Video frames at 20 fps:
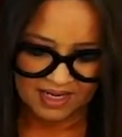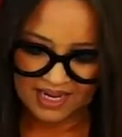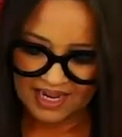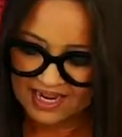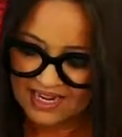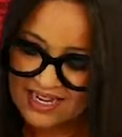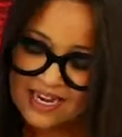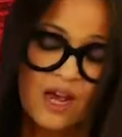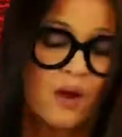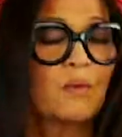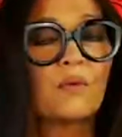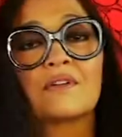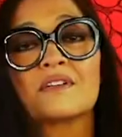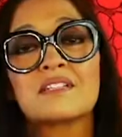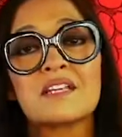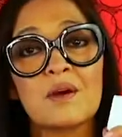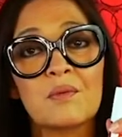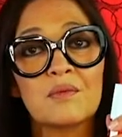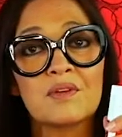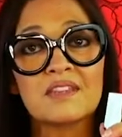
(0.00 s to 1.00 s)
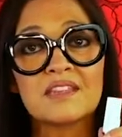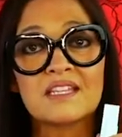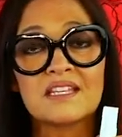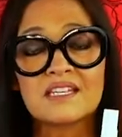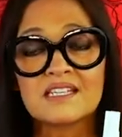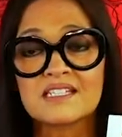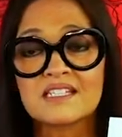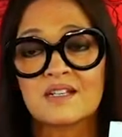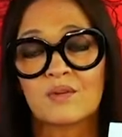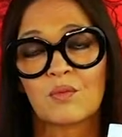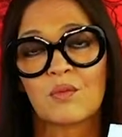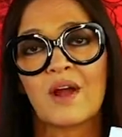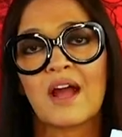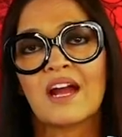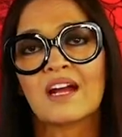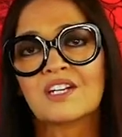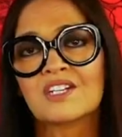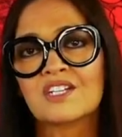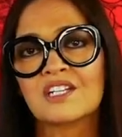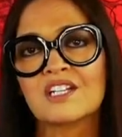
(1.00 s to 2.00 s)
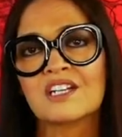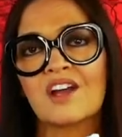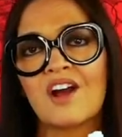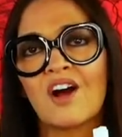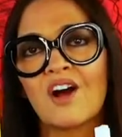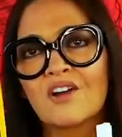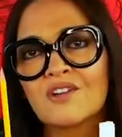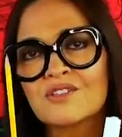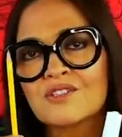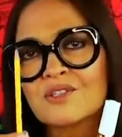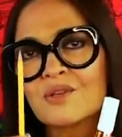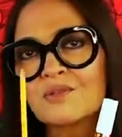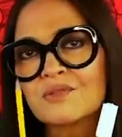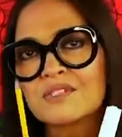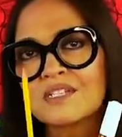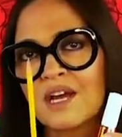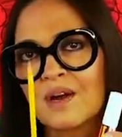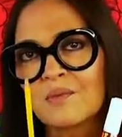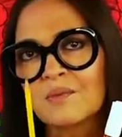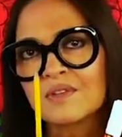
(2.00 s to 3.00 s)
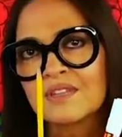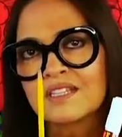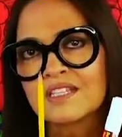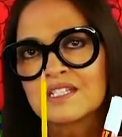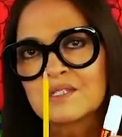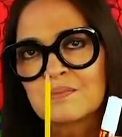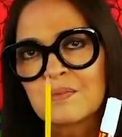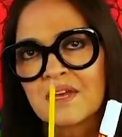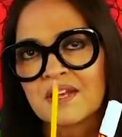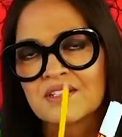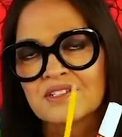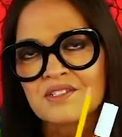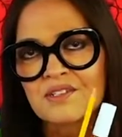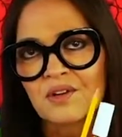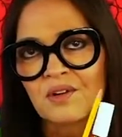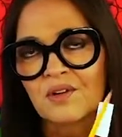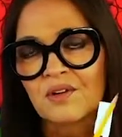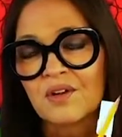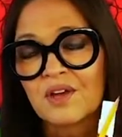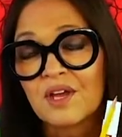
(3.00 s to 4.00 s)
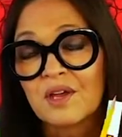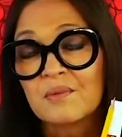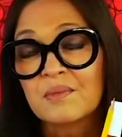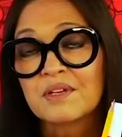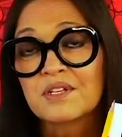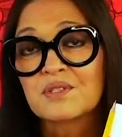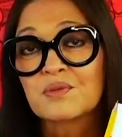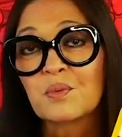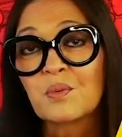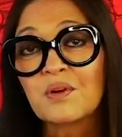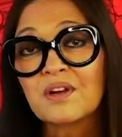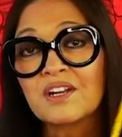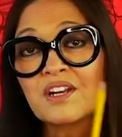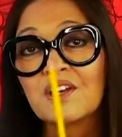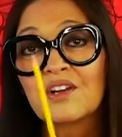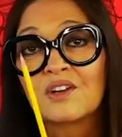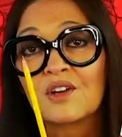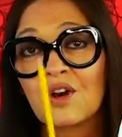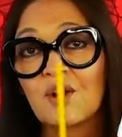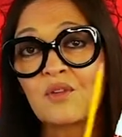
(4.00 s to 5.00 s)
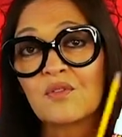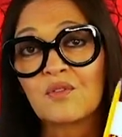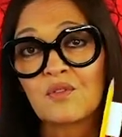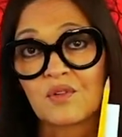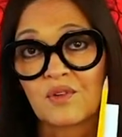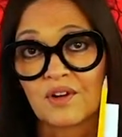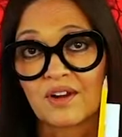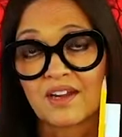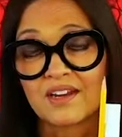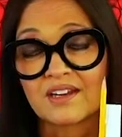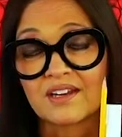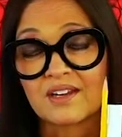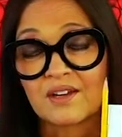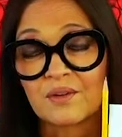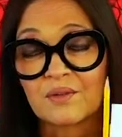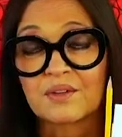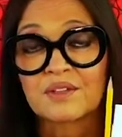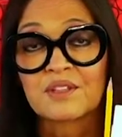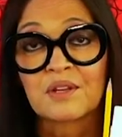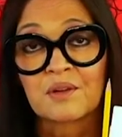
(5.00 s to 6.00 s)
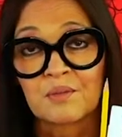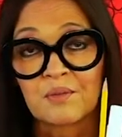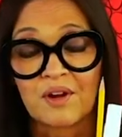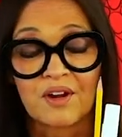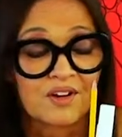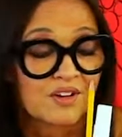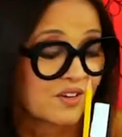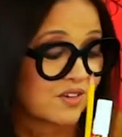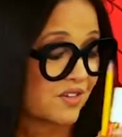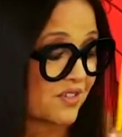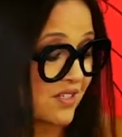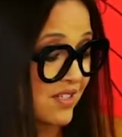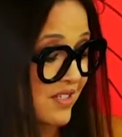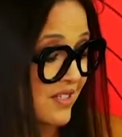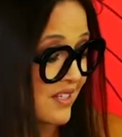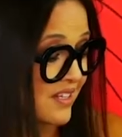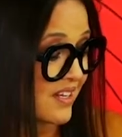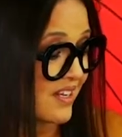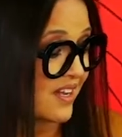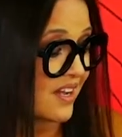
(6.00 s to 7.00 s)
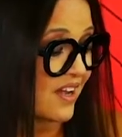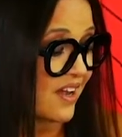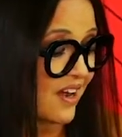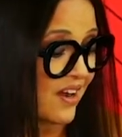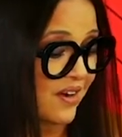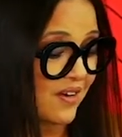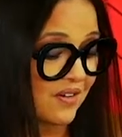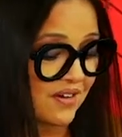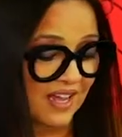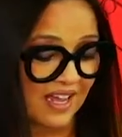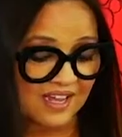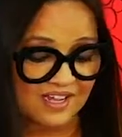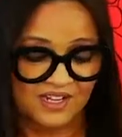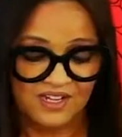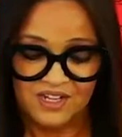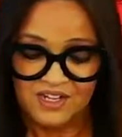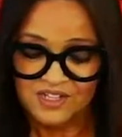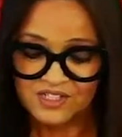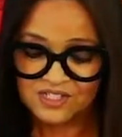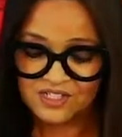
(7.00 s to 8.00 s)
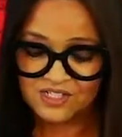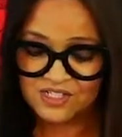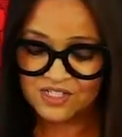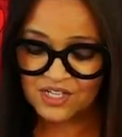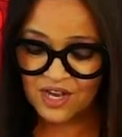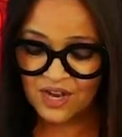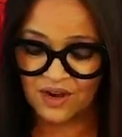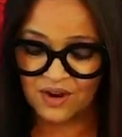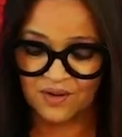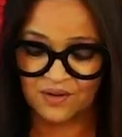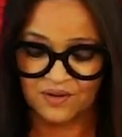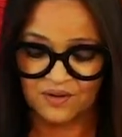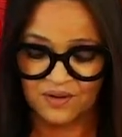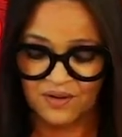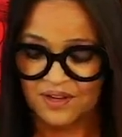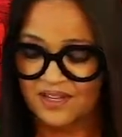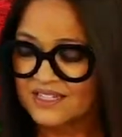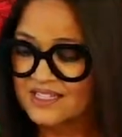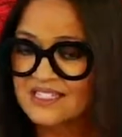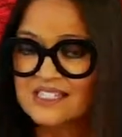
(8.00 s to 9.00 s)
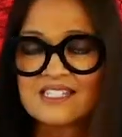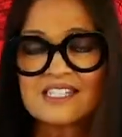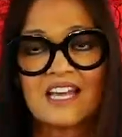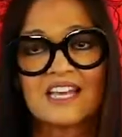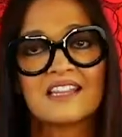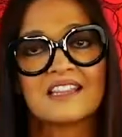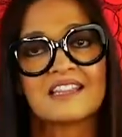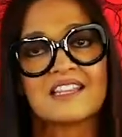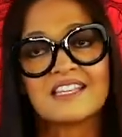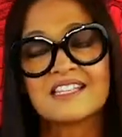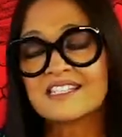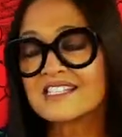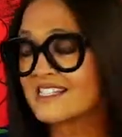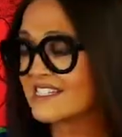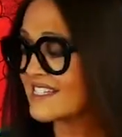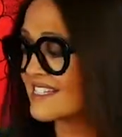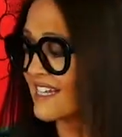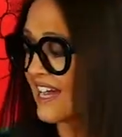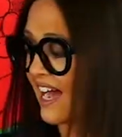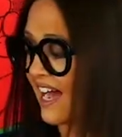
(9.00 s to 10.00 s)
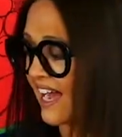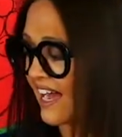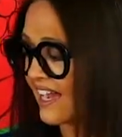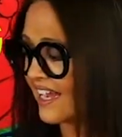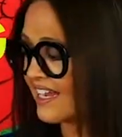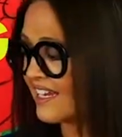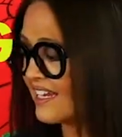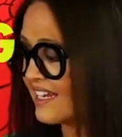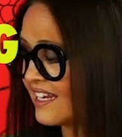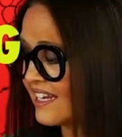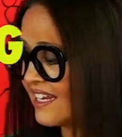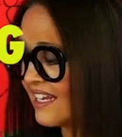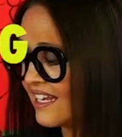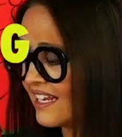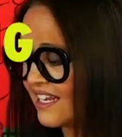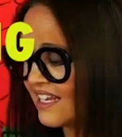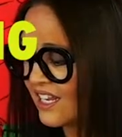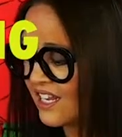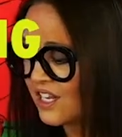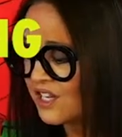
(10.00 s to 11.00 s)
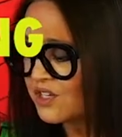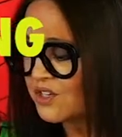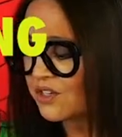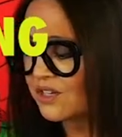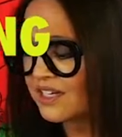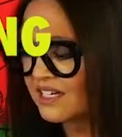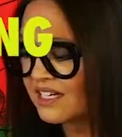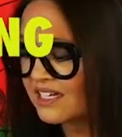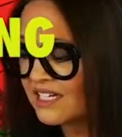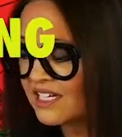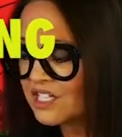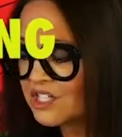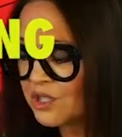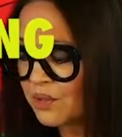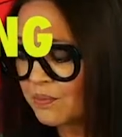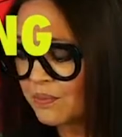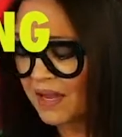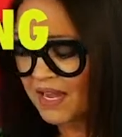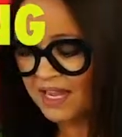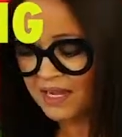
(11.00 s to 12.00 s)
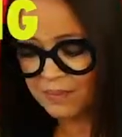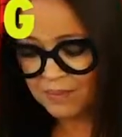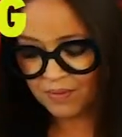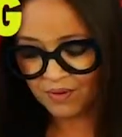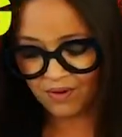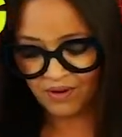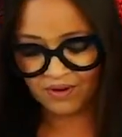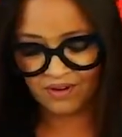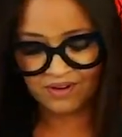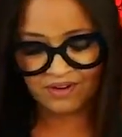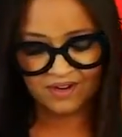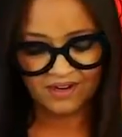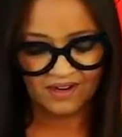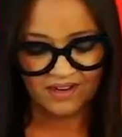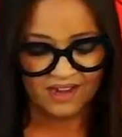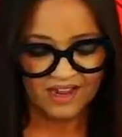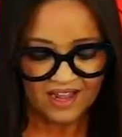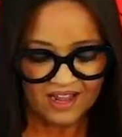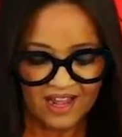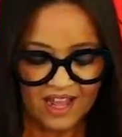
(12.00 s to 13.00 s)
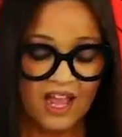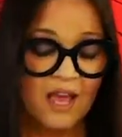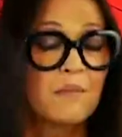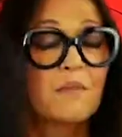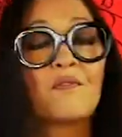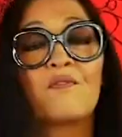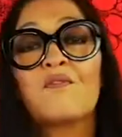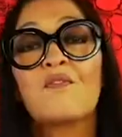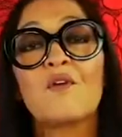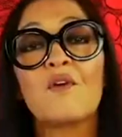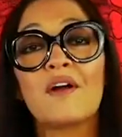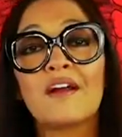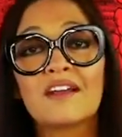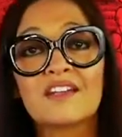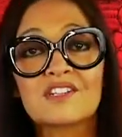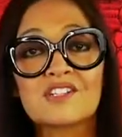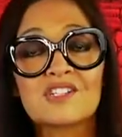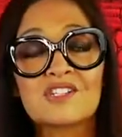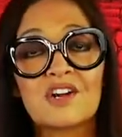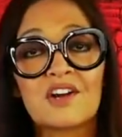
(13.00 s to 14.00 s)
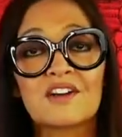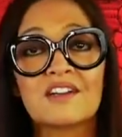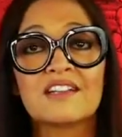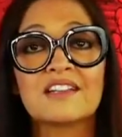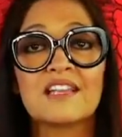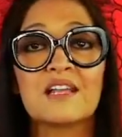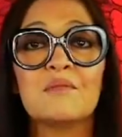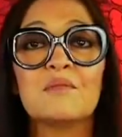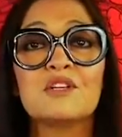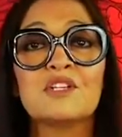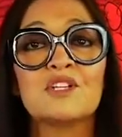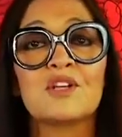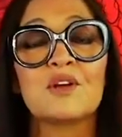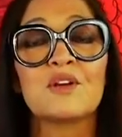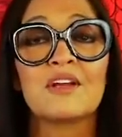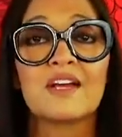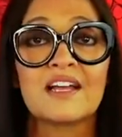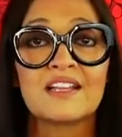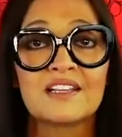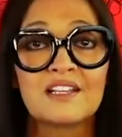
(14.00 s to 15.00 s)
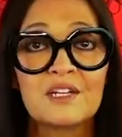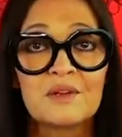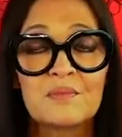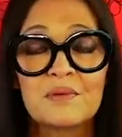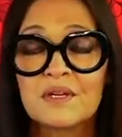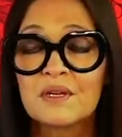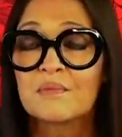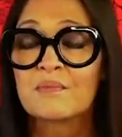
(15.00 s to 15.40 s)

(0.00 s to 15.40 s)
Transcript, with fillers: And now we're done with this. We're actually also done with this pencil because we're gonna go for it with our markers. Okay, so set this aside. You're gonna need your paper. And before I get started, let me show you a little bit